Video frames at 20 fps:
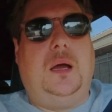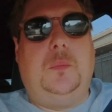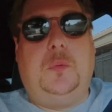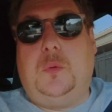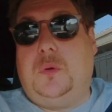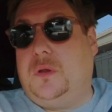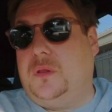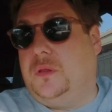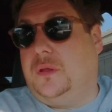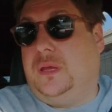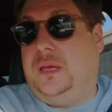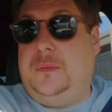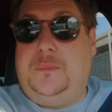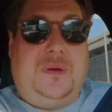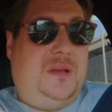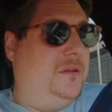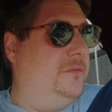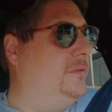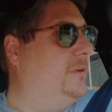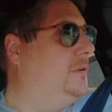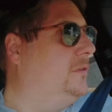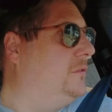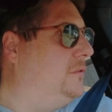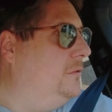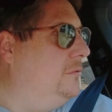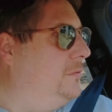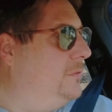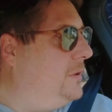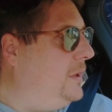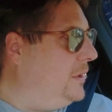One of the key benefits
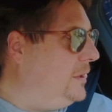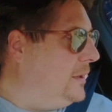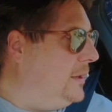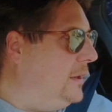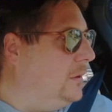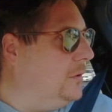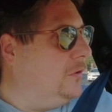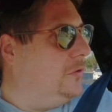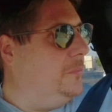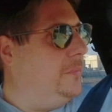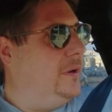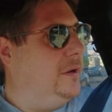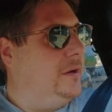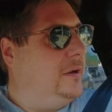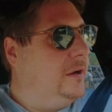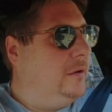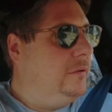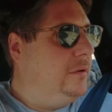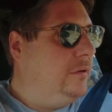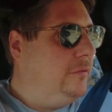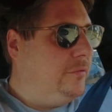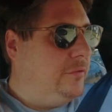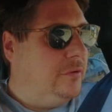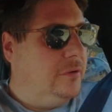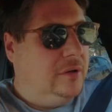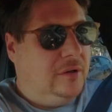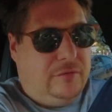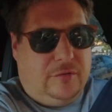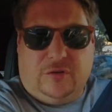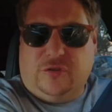of getting out of the Bay Area for
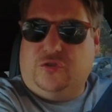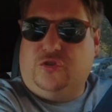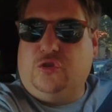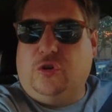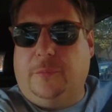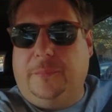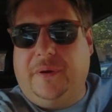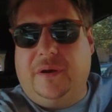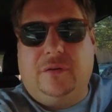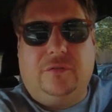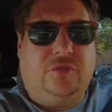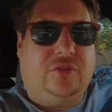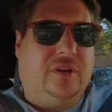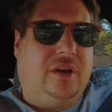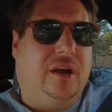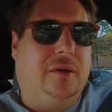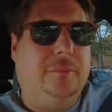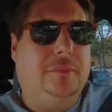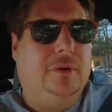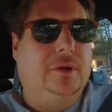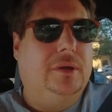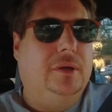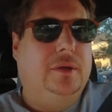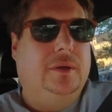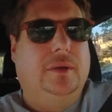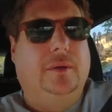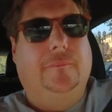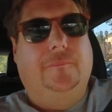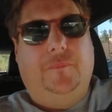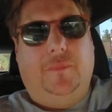a short period of time
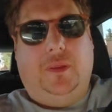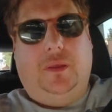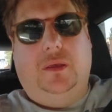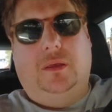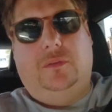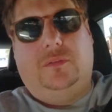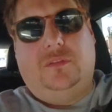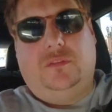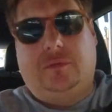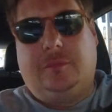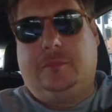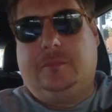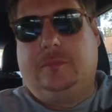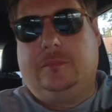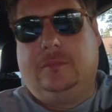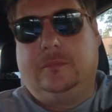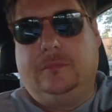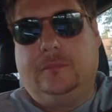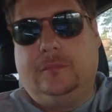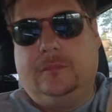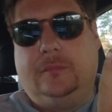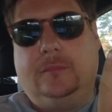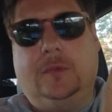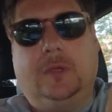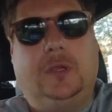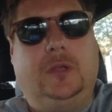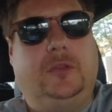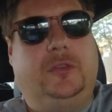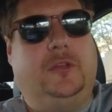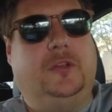is
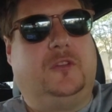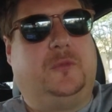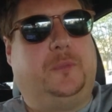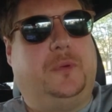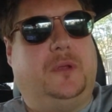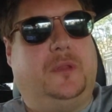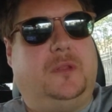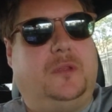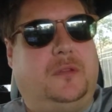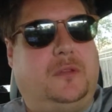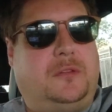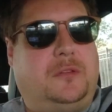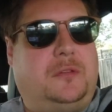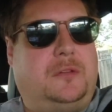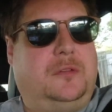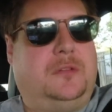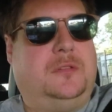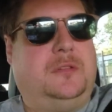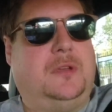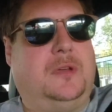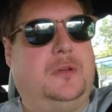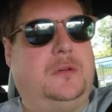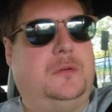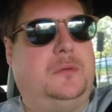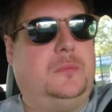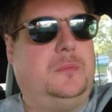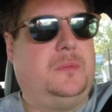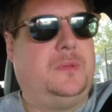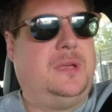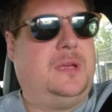Dutch Brothers, so
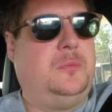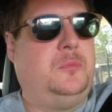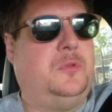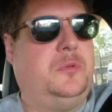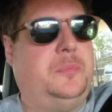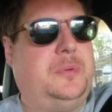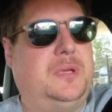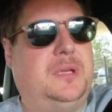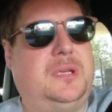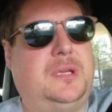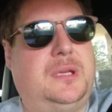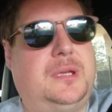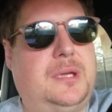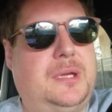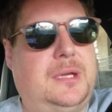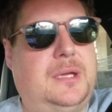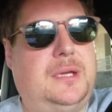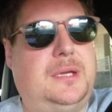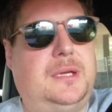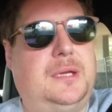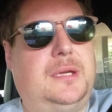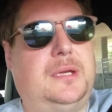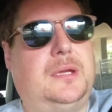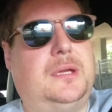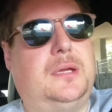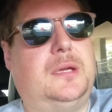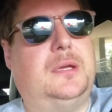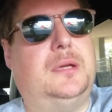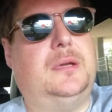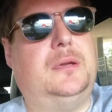that will be a
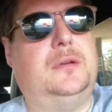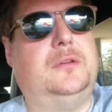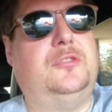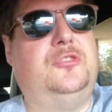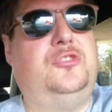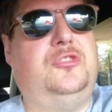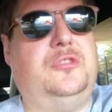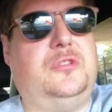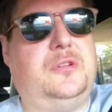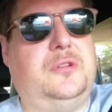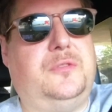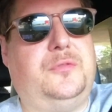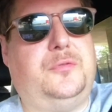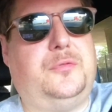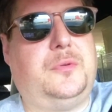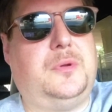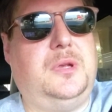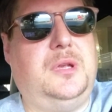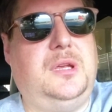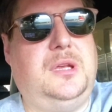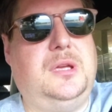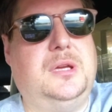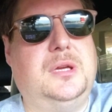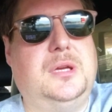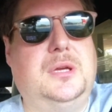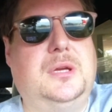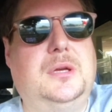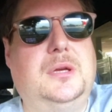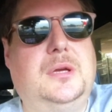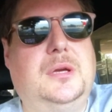sugar-free
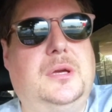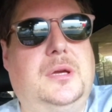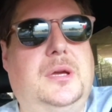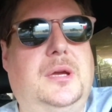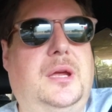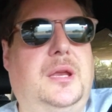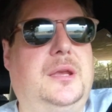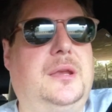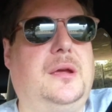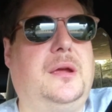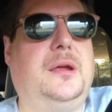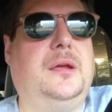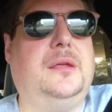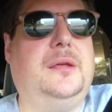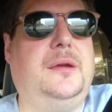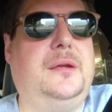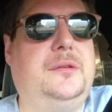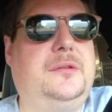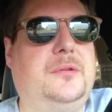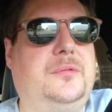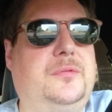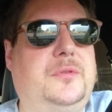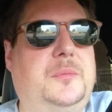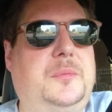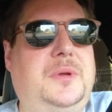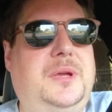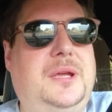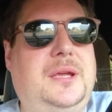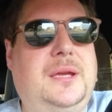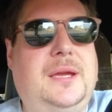annihilator for
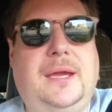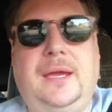me.